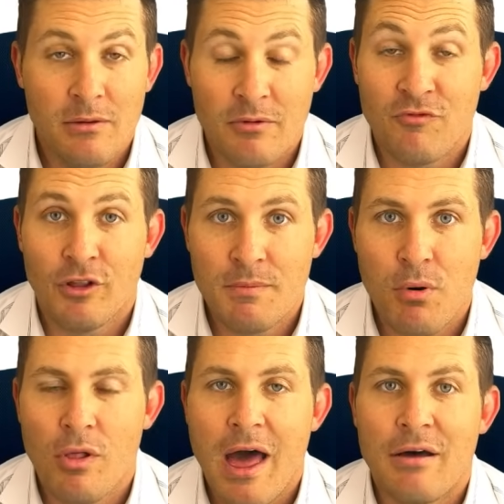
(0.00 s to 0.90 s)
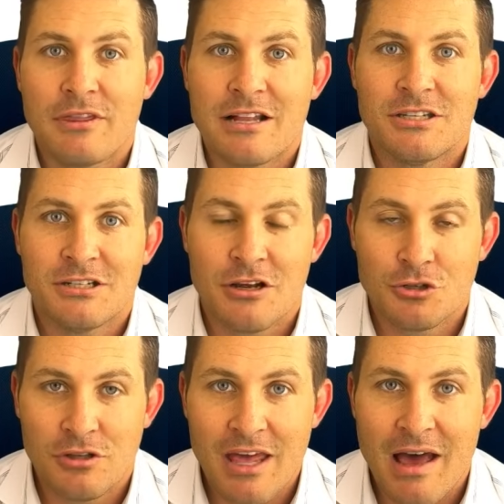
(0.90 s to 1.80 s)
fully pull out that
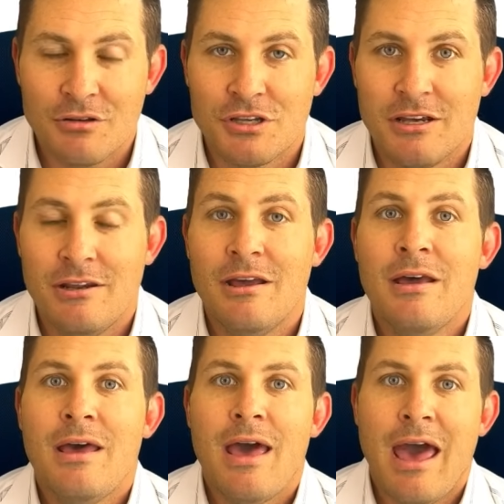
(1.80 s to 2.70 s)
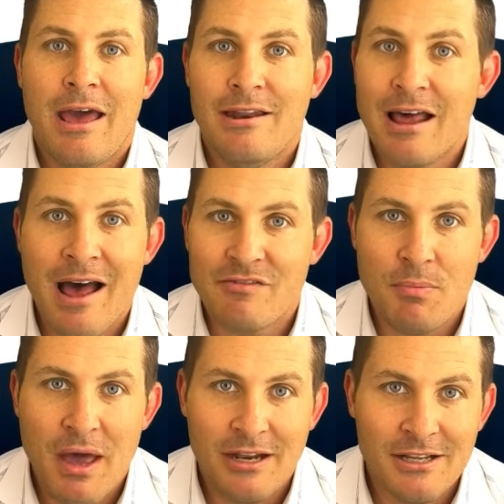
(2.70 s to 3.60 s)
$600,000 and not have to
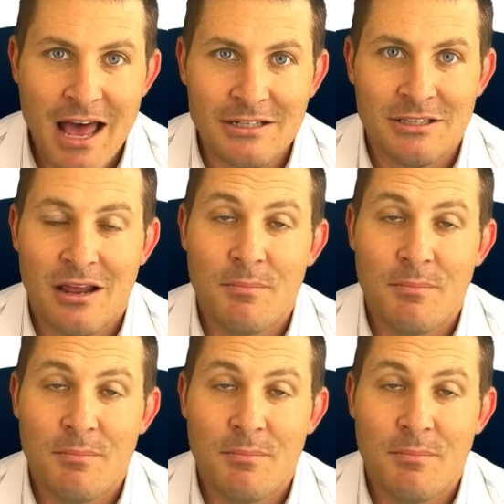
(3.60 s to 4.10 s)
pay any taxes on